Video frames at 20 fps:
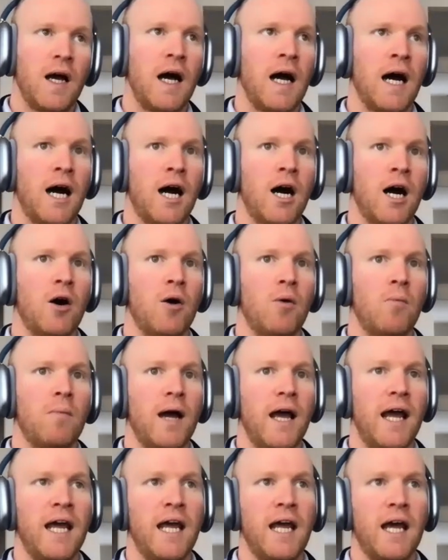
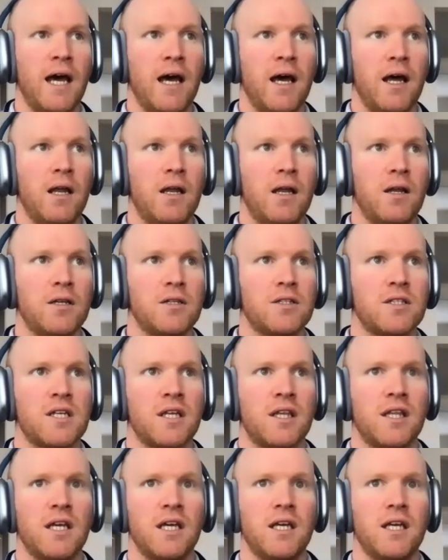And
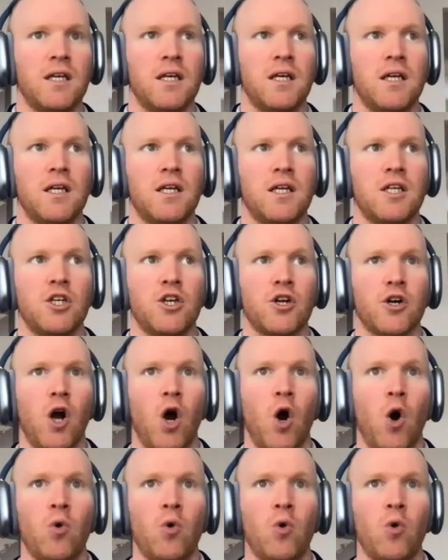you're